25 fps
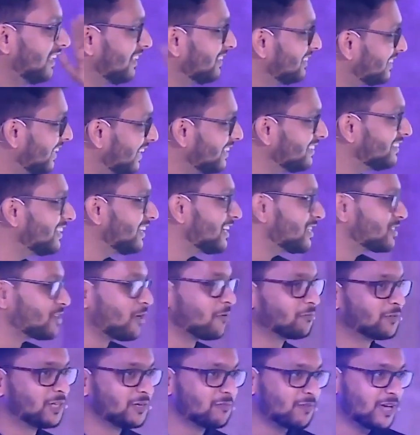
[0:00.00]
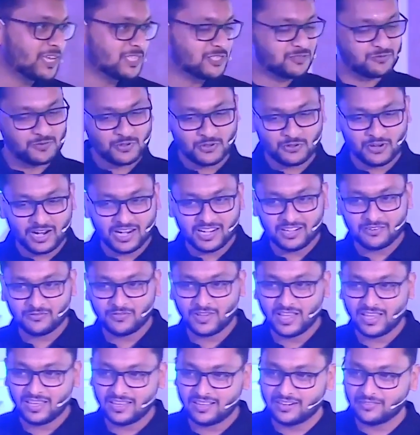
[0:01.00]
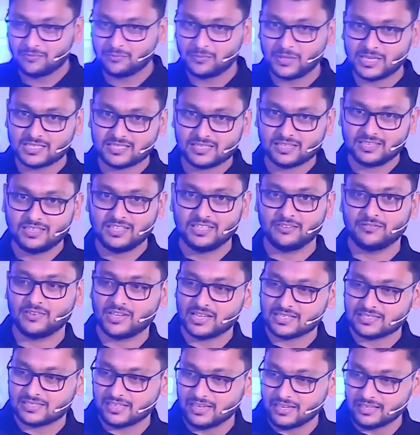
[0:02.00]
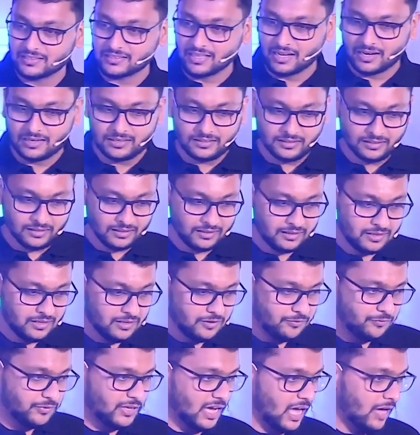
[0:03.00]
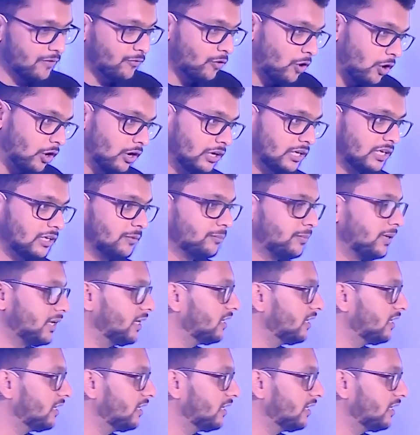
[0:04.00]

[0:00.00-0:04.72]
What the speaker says: then there is optimized view, right? Where basically we are saying that we have all in